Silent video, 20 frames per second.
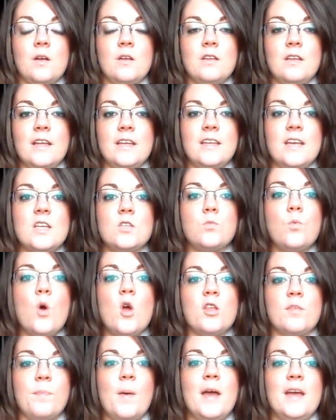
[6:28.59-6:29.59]
like, it's
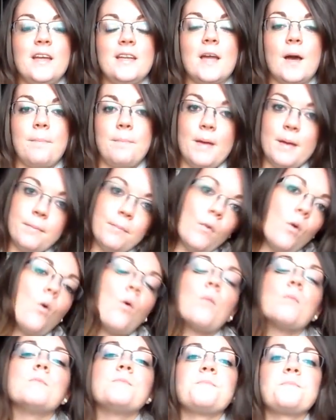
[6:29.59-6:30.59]
worth paying that bit more.
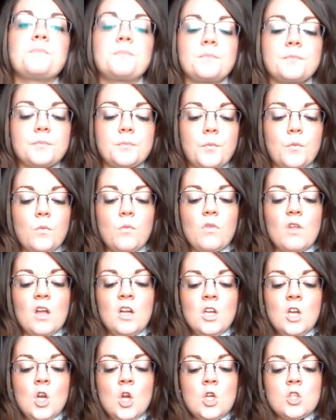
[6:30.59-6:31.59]

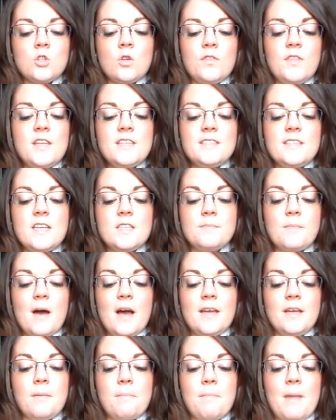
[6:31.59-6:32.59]
So this is
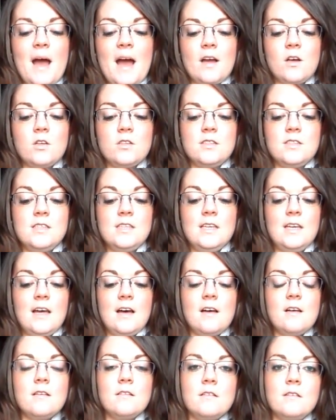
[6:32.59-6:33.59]
my MAC
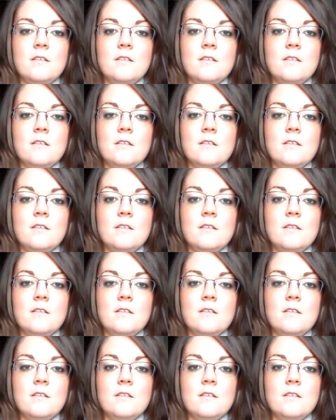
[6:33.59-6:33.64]
concealer,